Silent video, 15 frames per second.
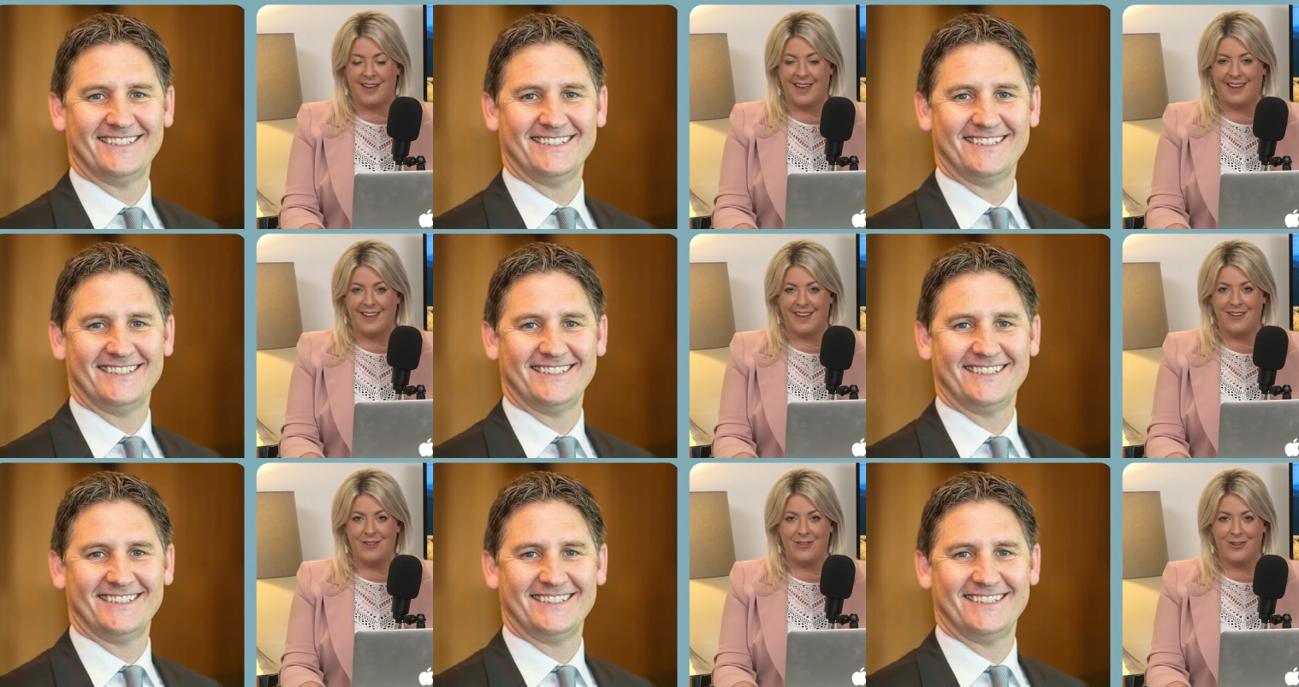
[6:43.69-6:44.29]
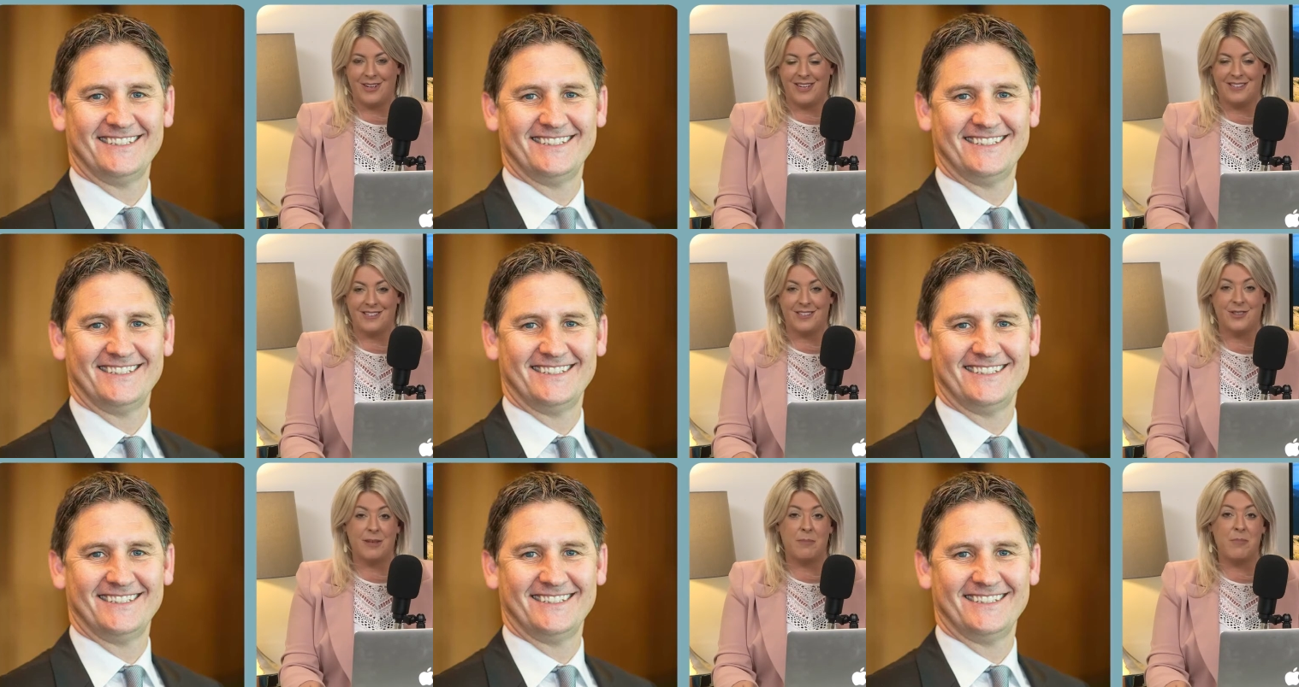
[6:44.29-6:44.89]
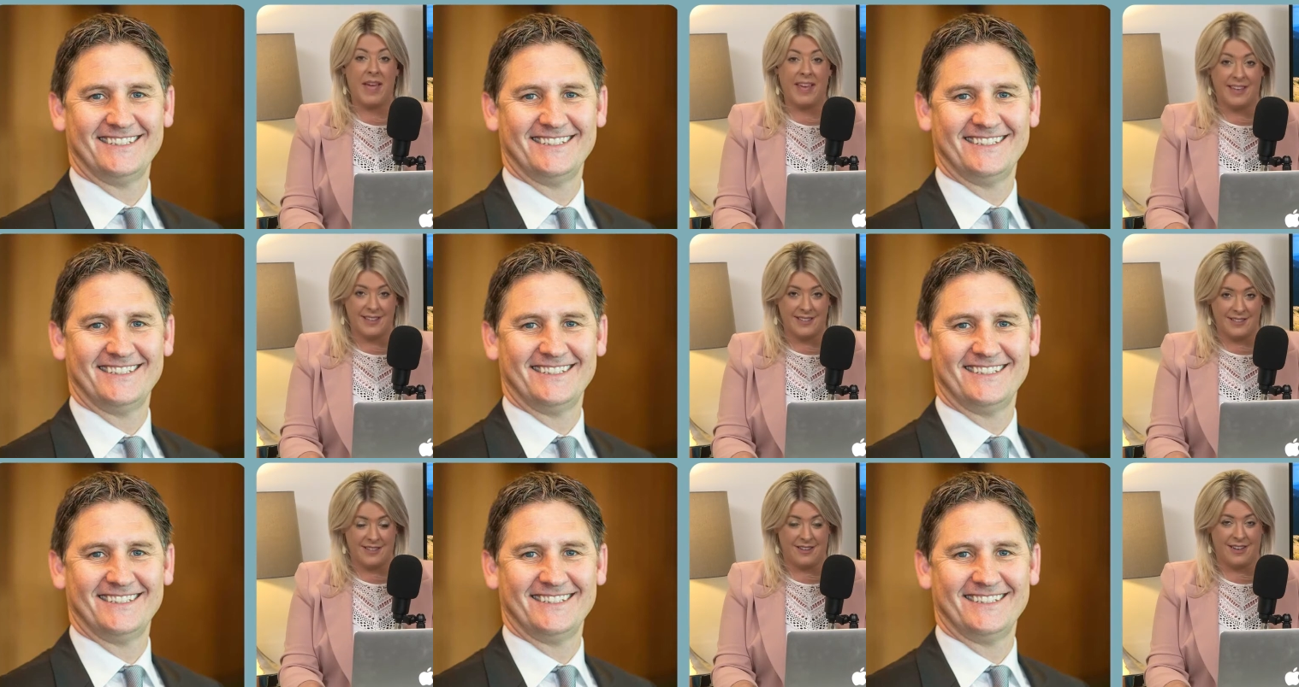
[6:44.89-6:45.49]
Speaker 1: take a look into the
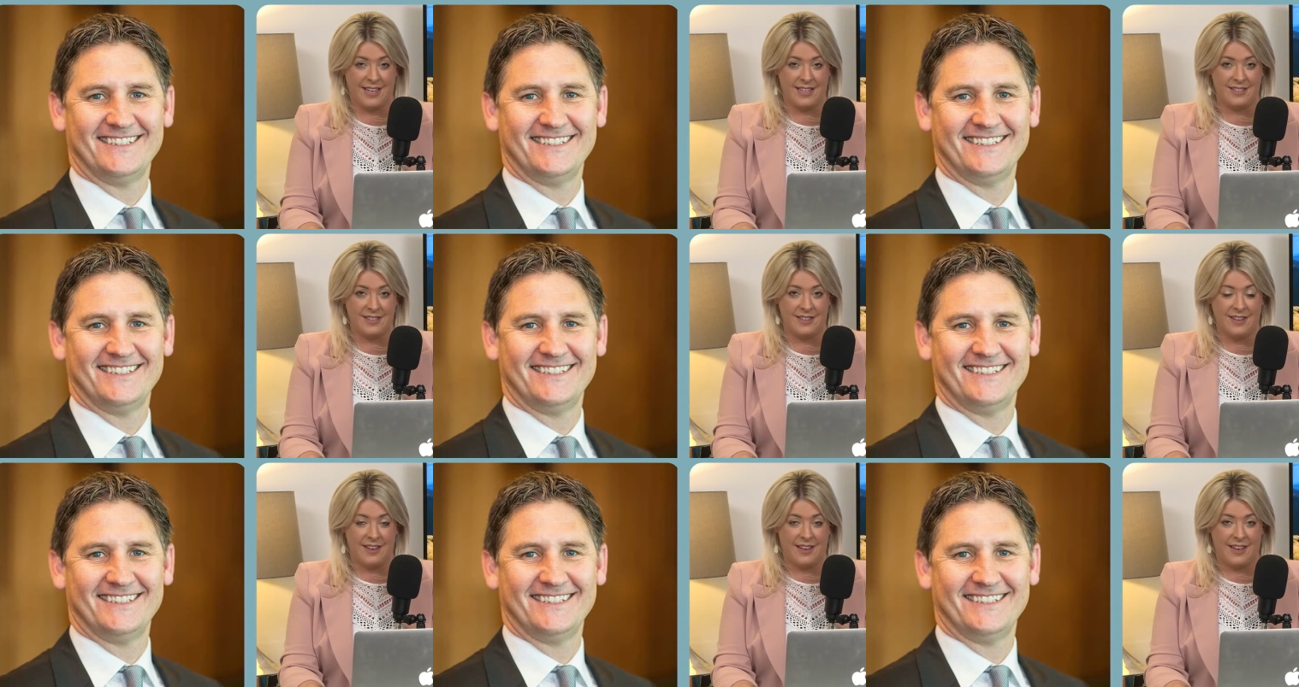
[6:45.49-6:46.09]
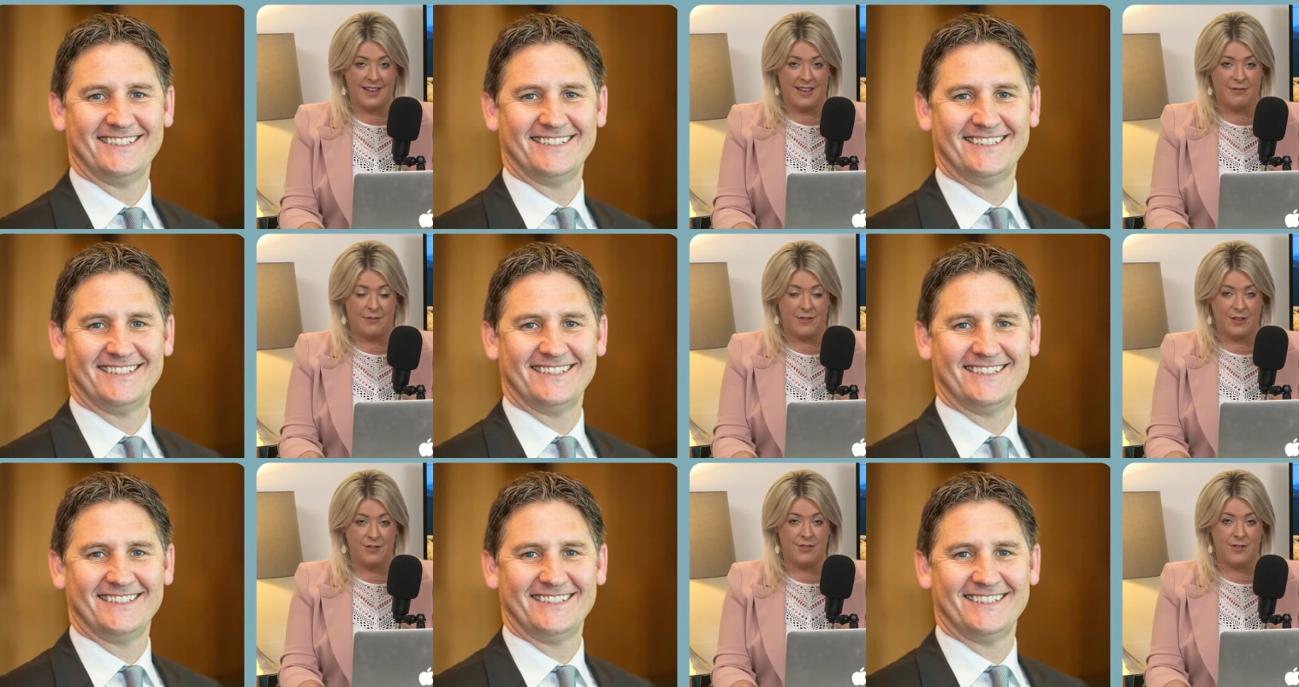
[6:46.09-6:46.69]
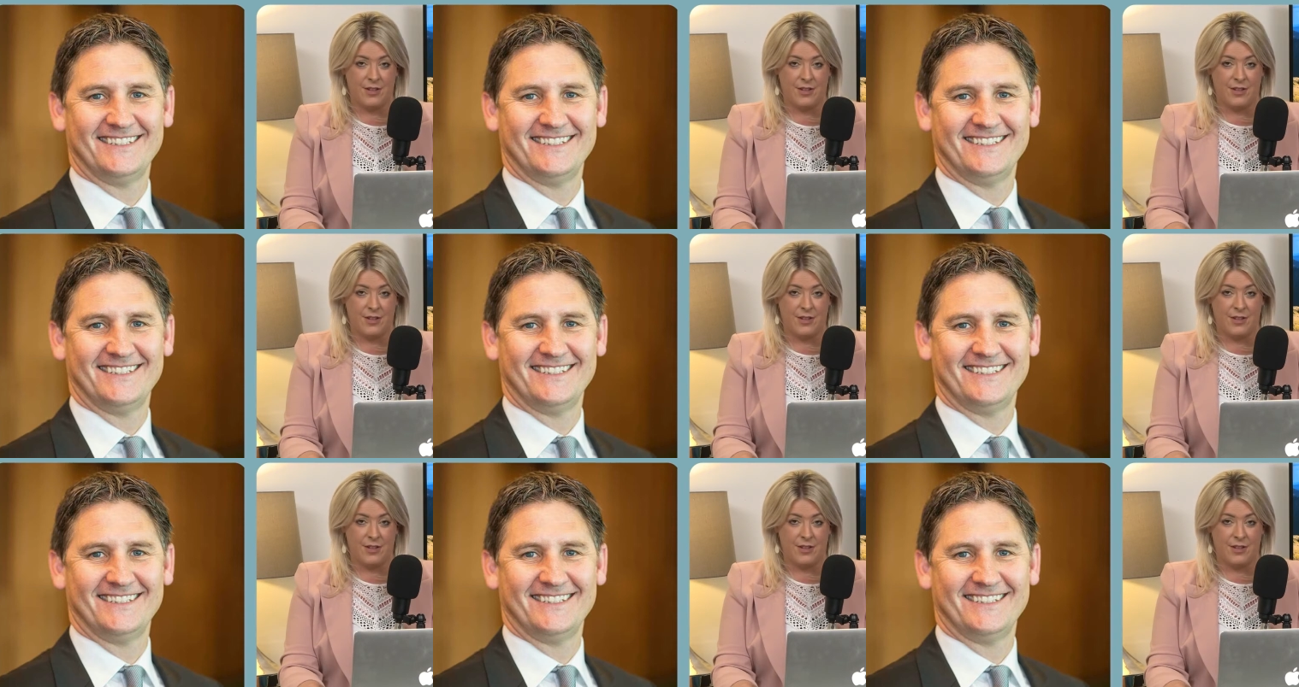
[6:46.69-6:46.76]
banker's eyes uh, for,